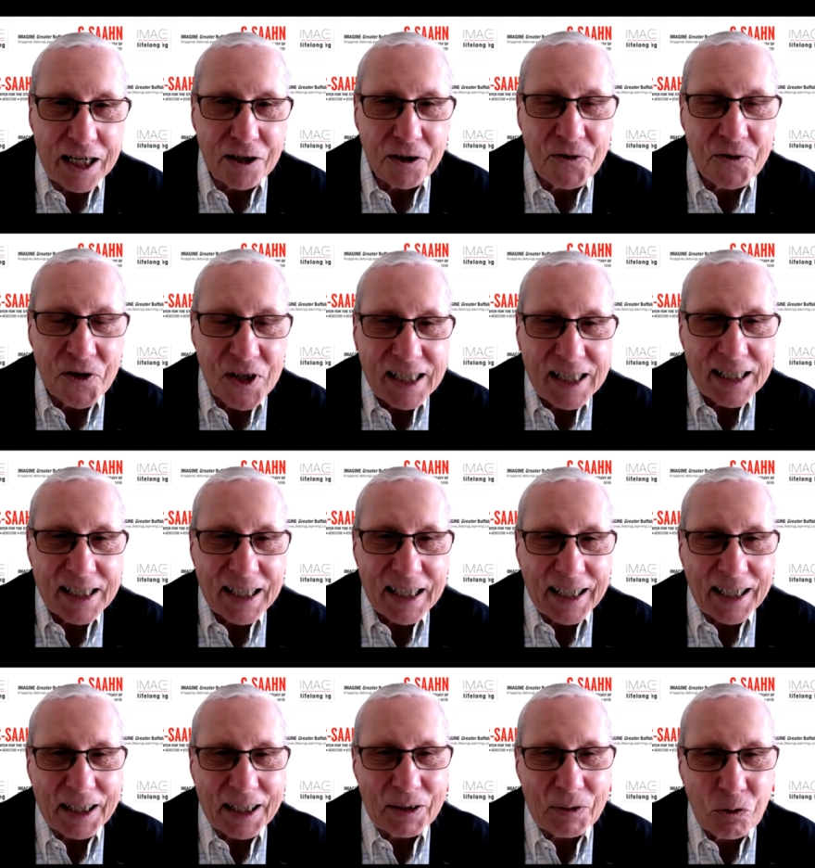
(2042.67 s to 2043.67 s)
of
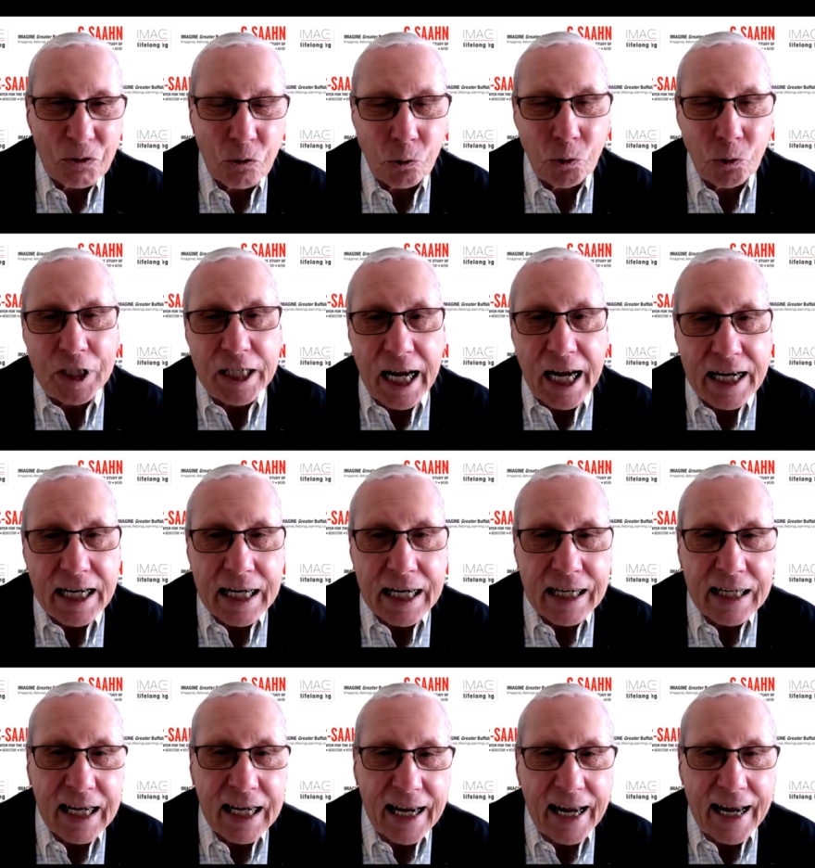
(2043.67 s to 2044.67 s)
uh,
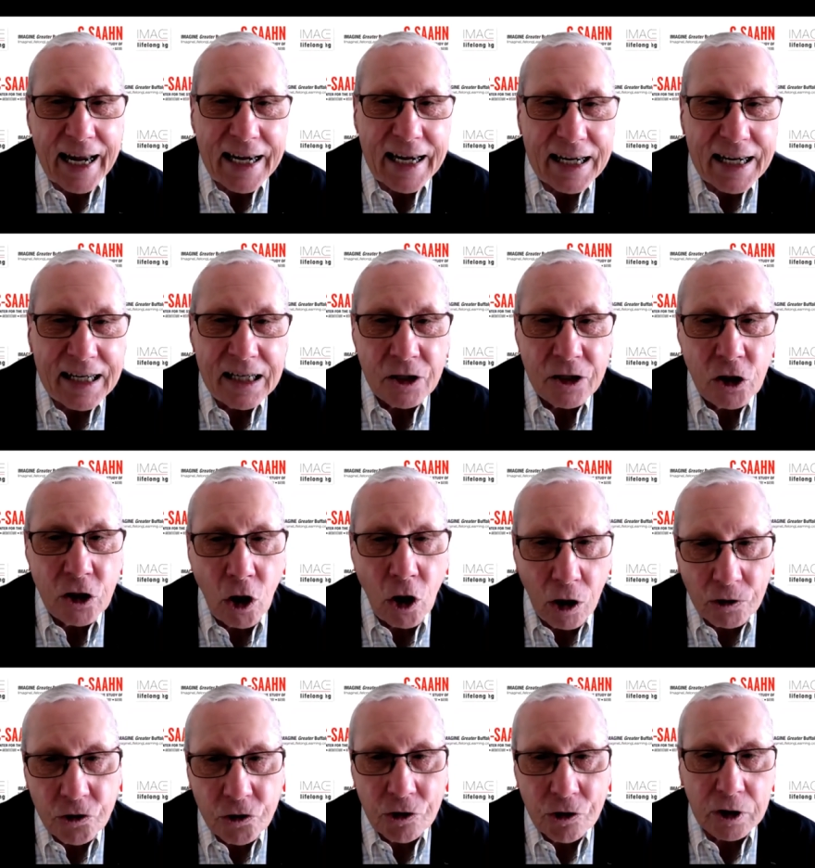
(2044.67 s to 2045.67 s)
creating a
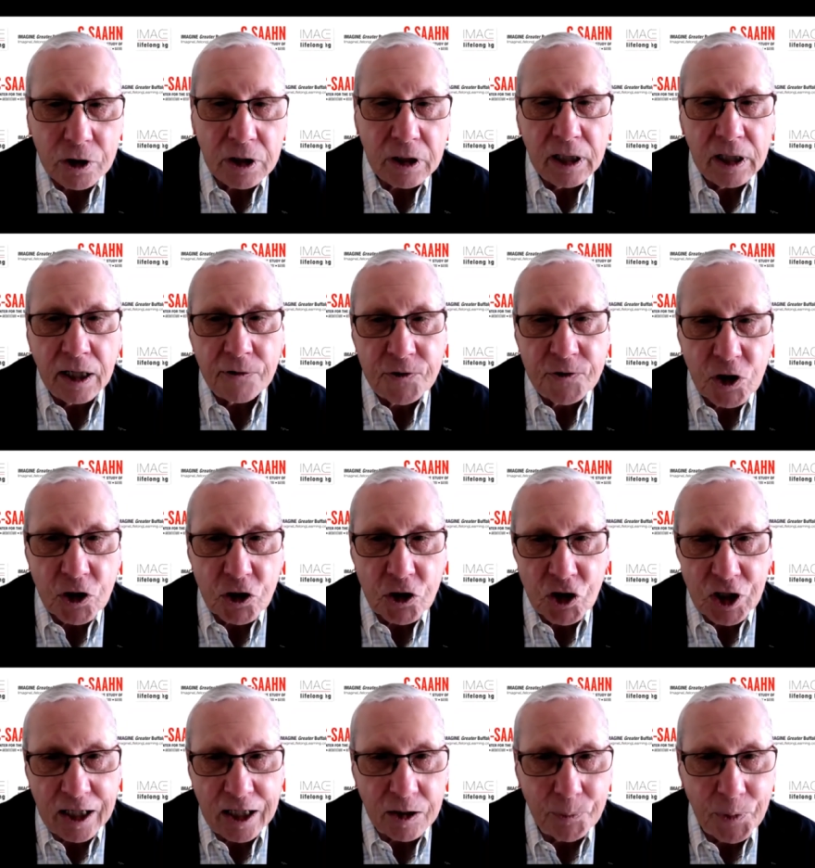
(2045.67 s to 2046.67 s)
culture of
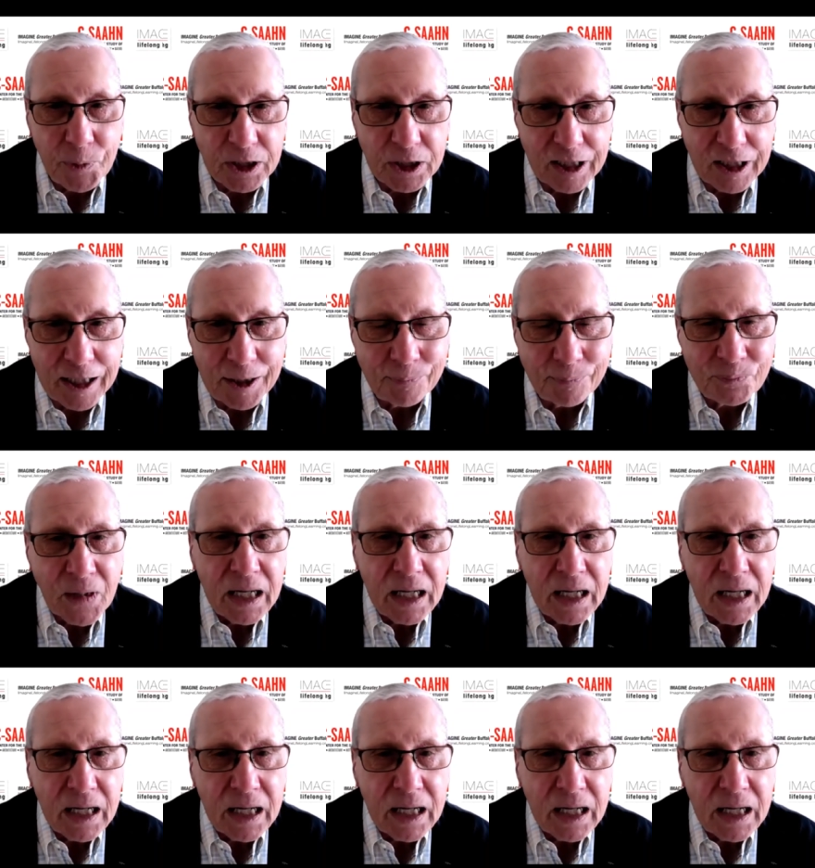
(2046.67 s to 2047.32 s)
sustainability.